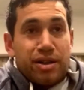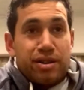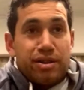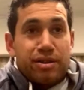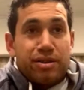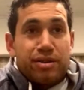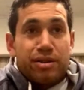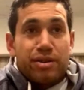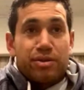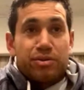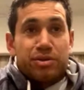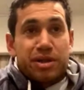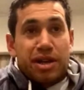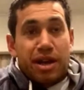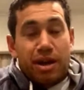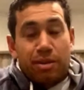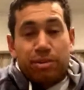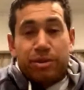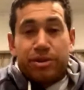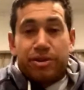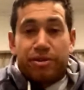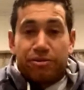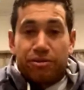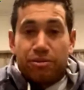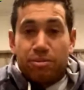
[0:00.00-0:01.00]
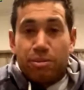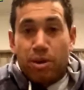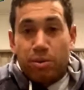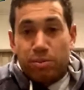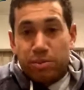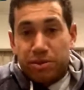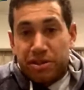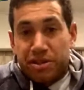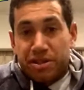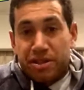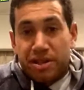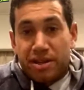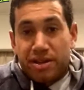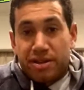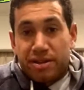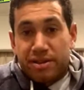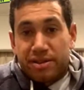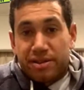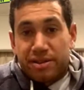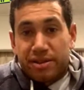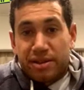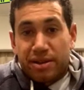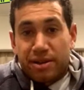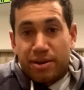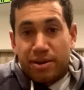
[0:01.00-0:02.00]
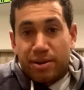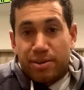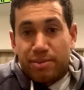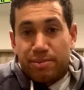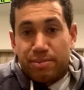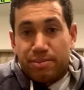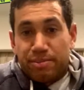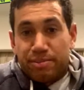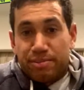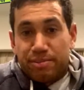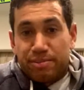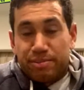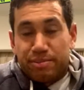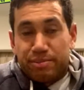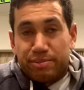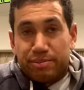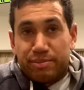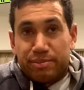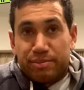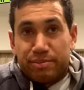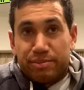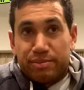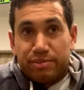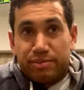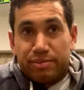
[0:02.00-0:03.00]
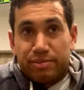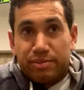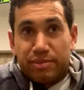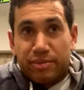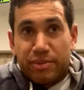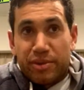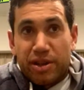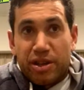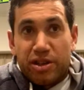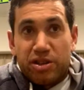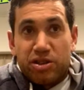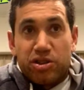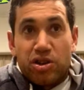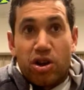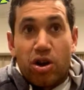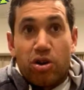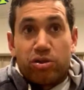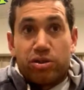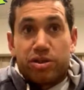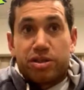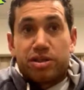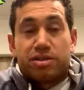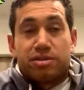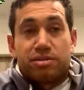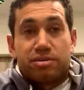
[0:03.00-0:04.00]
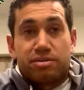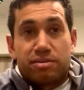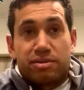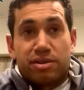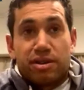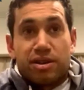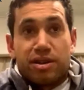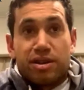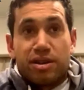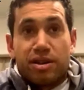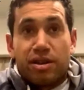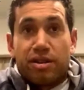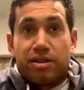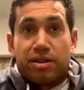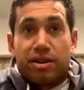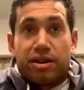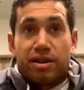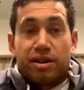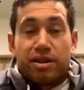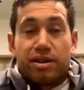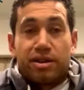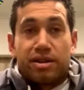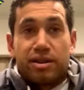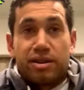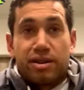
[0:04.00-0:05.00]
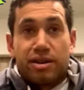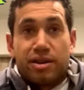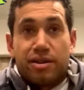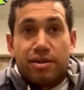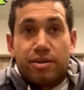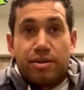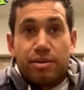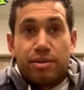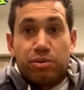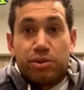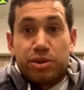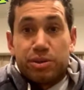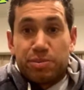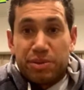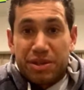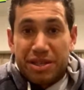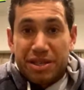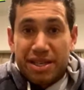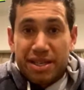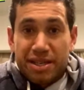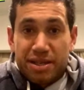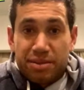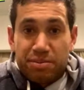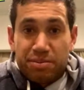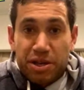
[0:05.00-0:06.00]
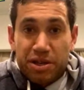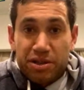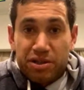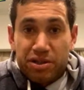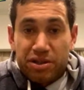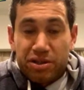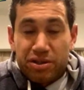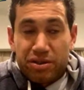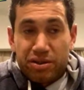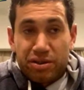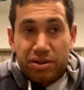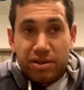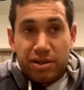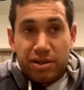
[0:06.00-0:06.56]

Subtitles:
There was a couple of different moments that you notice. I think the Brisbane Test match